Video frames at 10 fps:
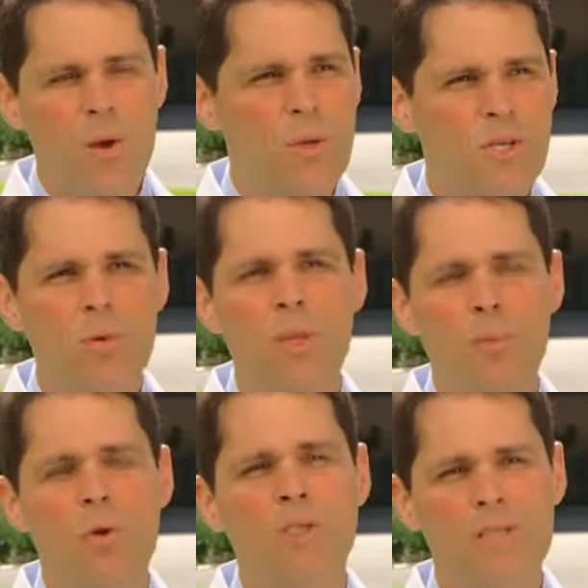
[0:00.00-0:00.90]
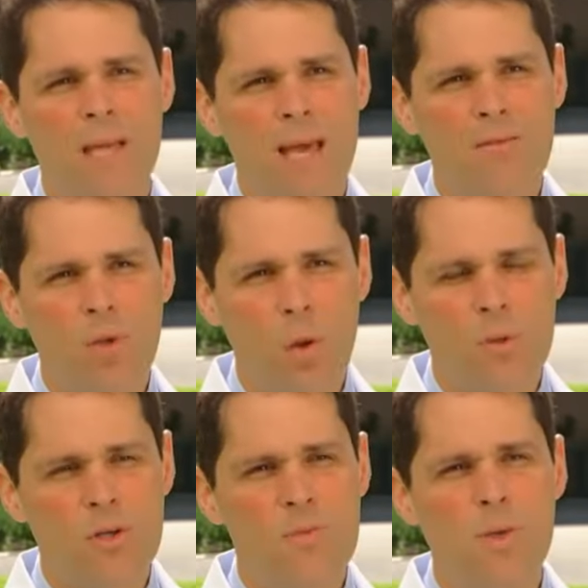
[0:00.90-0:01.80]
which are really pushing the envelope
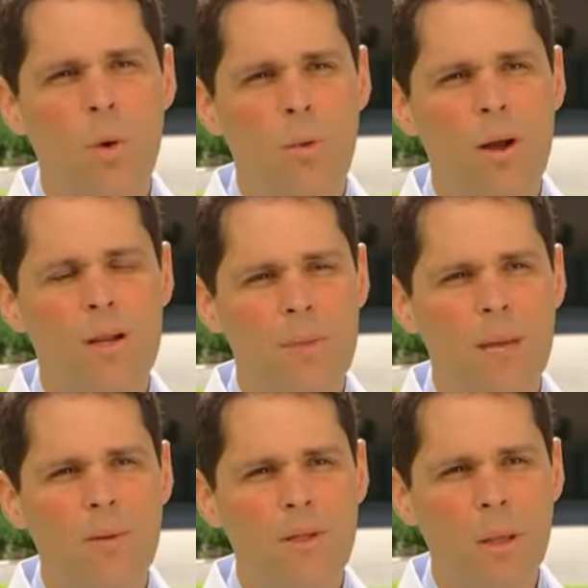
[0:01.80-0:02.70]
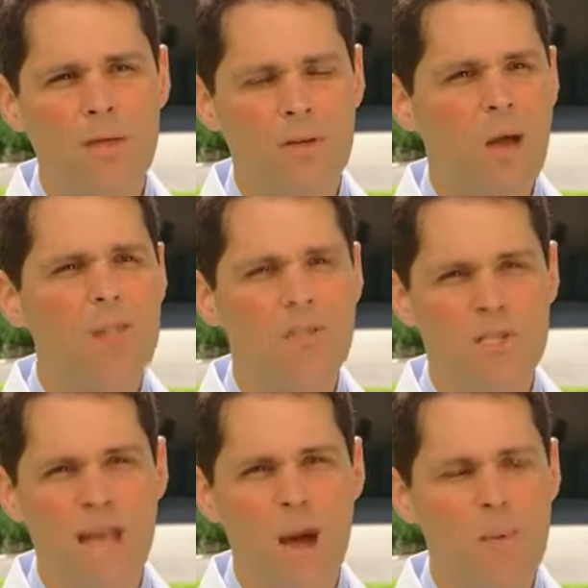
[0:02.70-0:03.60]
in terms of what we're going to be able to deliver, not just
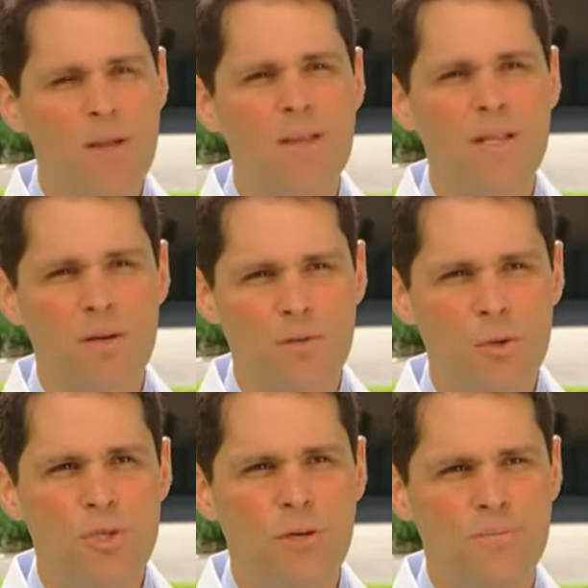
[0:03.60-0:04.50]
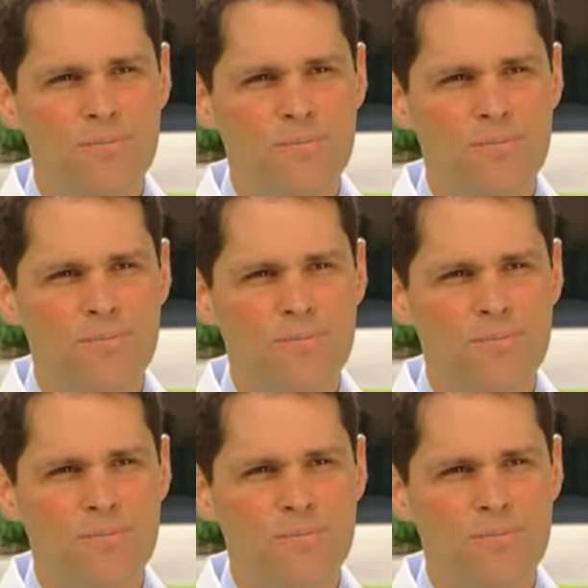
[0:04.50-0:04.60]
now, but in the near future.